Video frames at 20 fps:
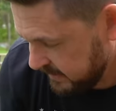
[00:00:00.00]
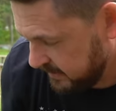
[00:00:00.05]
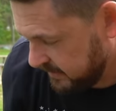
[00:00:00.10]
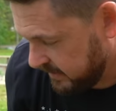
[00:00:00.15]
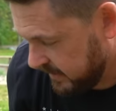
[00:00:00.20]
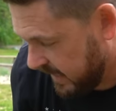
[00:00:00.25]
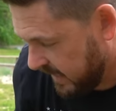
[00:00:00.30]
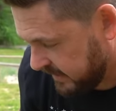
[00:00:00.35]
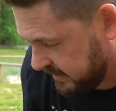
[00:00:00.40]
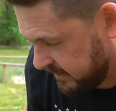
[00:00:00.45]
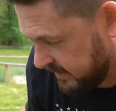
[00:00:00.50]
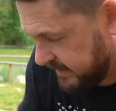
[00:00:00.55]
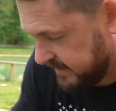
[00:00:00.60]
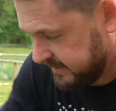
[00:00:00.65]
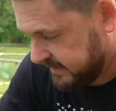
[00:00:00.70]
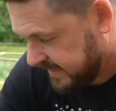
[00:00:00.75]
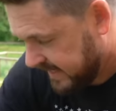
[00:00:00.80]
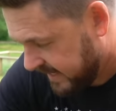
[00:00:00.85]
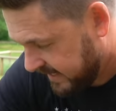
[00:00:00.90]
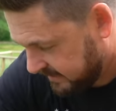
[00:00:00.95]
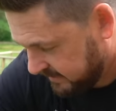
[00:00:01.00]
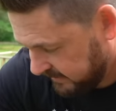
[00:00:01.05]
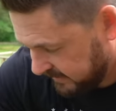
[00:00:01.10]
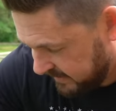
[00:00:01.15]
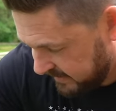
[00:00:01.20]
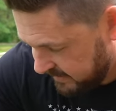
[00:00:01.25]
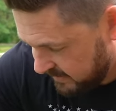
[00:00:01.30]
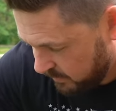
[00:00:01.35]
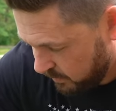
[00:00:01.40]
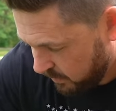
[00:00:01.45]
They're not gonna
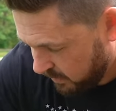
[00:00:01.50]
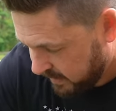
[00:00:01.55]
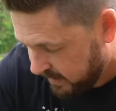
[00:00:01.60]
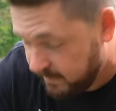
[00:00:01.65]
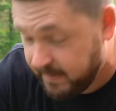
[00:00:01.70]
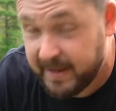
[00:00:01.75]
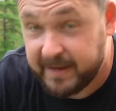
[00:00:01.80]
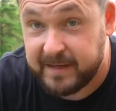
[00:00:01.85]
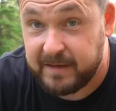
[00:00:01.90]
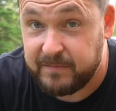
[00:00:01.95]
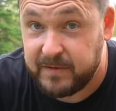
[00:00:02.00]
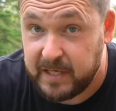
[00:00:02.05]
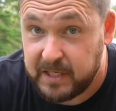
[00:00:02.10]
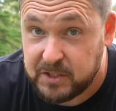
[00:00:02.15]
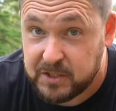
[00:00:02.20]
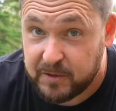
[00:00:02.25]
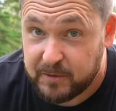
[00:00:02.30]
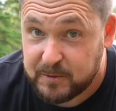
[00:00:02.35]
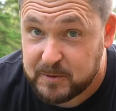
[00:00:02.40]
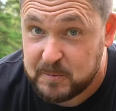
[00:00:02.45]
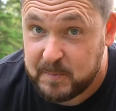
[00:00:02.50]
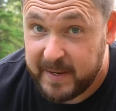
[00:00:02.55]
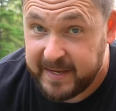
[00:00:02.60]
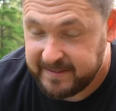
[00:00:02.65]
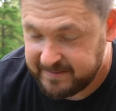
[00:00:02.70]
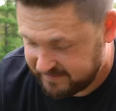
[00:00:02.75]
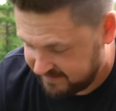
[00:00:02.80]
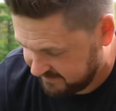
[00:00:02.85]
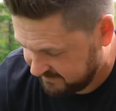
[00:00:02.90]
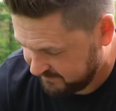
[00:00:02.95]
exactly worry about giving each other
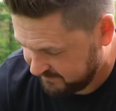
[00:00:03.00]
space.